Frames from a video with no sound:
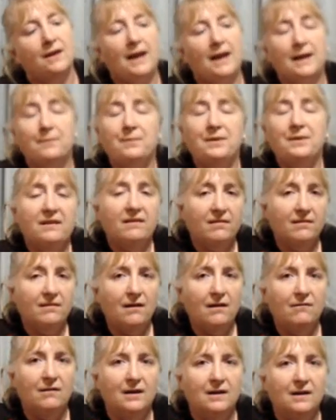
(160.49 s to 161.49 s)
and be
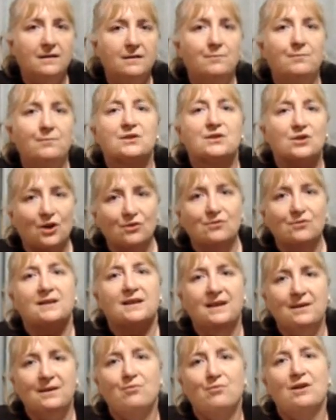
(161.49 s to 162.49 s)
thorough but don't
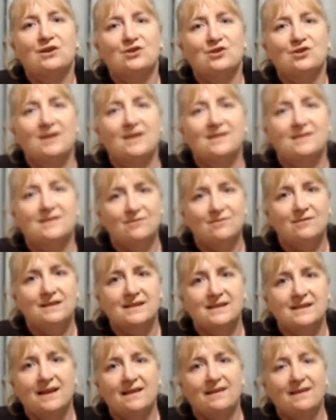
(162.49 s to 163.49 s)
keep brushing until
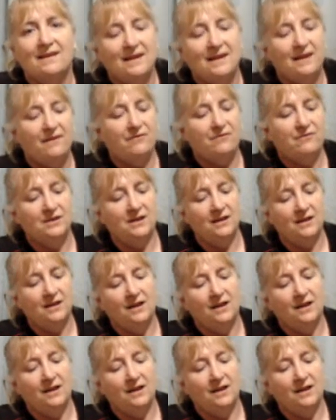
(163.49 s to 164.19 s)
there's nothing left.